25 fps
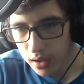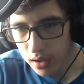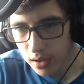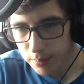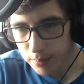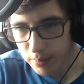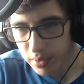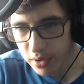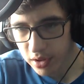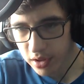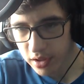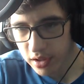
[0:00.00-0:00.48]

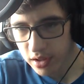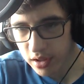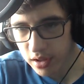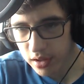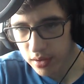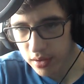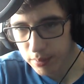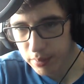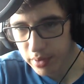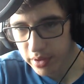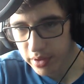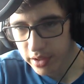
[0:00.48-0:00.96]
Billy
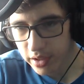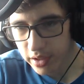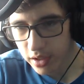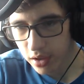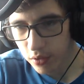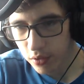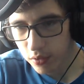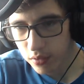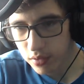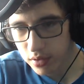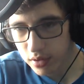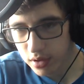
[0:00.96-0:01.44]

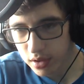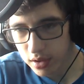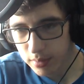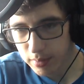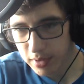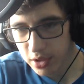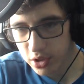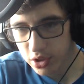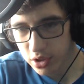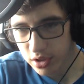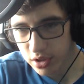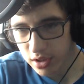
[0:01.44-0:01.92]
Goat, the
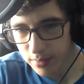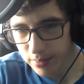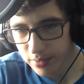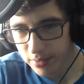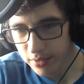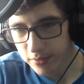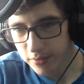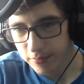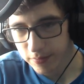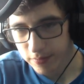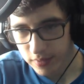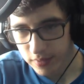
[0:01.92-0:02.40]
Dimension
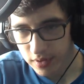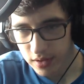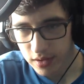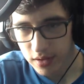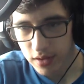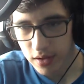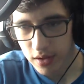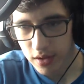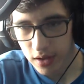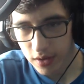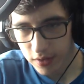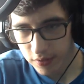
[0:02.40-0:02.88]
Hopper.
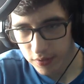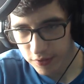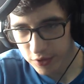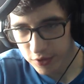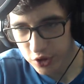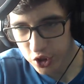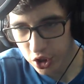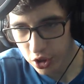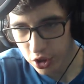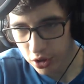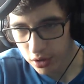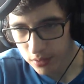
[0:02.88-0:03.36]

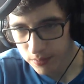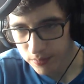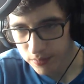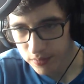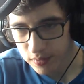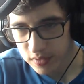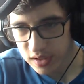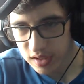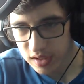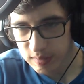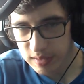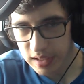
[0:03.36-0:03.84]
Sure.
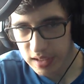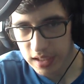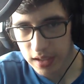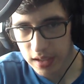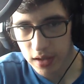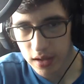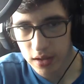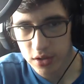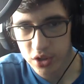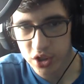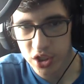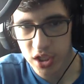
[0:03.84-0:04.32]
Seems like
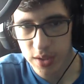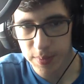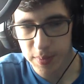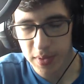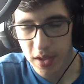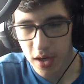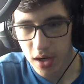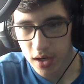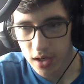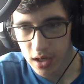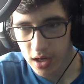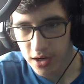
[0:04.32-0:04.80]
a cheap
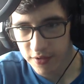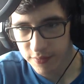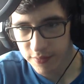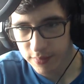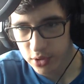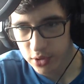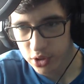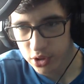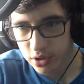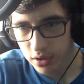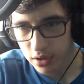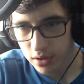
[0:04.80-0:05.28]
knockoff,
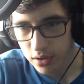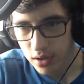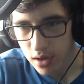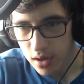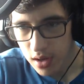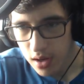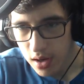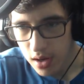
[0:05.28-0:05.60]
but sure.